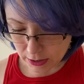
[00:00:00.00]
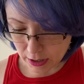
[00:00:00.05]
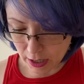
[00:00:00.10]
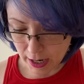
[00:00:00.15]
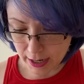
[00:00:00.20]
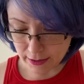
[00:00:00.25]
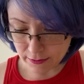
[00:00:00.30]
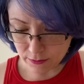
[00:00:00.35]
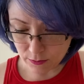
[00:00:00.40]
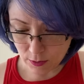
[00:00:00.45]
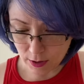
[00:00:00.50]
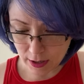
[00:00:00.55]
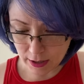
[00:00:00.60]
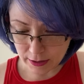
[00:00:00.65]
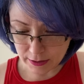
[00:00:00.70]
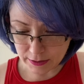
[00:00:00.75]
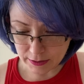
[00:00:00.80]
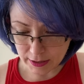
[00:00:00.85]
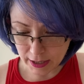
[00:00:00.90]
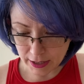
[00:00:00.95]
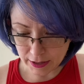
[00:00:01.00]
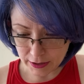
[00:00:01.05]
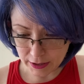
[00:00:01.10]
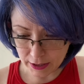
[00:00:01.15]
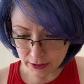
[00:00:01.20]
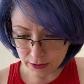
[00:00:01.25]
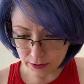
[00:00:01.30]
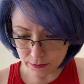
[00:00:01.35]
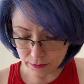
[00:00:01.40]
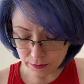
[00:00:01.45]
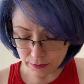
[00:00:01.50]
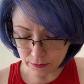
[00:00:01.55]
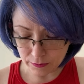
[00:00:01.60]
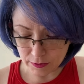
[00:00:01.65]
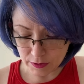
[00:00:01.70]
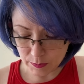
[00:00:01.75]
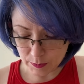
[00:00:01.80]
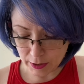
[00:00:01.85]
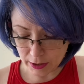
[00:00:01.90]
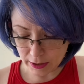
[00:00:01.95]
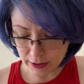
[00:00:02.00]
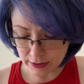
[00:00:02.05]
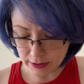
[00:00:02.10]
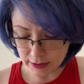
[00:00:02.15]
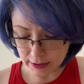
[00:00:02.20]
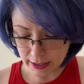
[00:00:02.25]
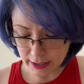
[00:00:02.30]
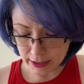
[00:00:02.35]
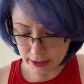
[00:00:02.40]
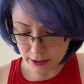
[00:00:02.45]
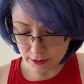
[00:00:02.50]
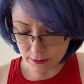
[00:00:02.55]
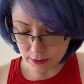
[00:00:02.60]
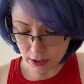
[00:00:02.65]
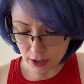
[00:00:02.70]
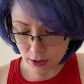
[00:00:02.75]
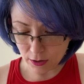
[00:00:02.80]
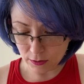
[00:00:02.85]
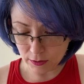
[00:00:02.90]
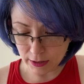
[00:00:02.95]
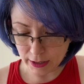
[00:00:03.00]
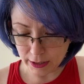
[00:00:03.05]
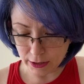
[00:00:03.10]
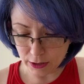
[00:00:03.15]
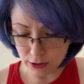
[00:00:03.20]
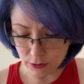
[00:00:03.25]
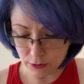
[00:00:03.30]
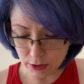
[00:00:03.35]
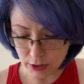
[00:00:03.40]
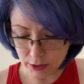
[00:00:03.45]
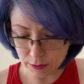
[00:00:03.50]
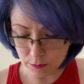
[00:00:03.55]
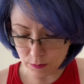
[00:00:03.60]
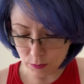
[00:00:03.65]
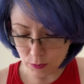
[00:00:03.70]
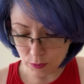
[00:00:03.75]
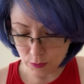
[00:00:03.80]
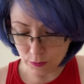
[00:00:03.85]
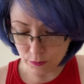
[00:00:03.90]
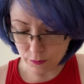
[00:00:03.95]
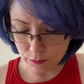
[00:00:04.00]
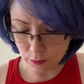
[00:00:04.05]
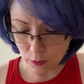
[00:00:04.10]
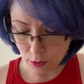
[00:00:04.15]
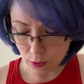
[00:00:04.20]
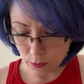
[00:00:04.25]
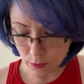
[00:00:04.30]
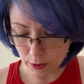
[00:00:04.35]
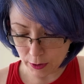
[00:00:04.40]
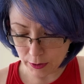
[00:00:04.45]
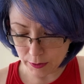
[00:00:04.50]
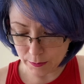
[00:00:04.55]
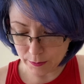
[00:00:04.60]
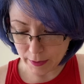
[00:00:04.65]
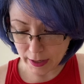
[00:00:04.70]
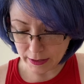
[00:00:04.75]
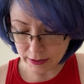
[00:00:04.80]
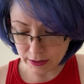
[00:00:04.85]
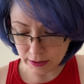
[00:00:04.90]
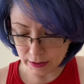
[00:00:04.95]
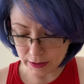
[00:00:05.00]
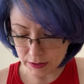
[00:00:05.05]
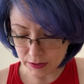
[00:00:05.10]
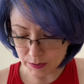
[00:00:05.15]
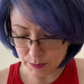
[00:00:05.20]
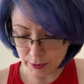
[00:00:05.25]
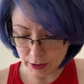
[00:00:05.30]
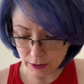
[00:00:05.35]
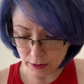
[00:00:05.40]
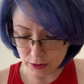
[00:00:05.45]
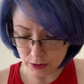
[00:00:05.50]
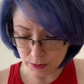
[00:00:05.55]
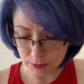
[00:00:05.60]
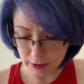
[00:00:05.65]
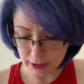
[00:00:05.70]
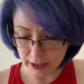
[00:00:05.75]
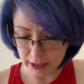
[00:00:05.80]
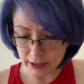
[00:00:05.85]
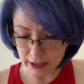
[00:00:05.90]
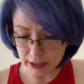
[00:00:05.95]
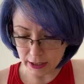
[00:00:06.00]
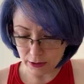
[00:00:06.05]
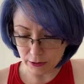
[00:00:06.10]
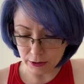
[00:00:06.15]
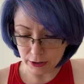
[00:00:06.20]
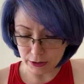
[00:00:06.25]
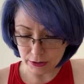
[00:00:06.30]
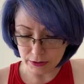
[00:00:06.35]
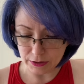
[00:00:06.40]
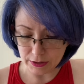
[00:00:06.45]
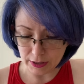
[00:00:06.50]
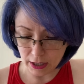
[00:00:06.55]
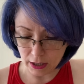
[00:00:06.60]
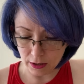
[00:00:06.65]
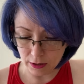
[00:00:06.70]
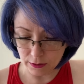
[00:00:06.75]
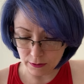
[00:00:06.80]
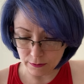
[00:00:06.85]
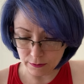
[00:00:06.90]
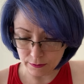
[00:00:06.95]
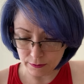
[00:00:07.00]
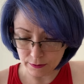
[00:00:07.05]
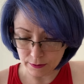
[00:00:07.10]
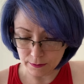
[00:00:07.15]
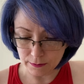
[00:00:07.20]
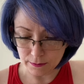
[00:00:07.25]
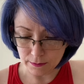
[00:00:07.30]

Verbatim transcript: the Nine of Wands. I think the Spirit's letting you know, like, you can move forward mentally, spiritually, and heal yourself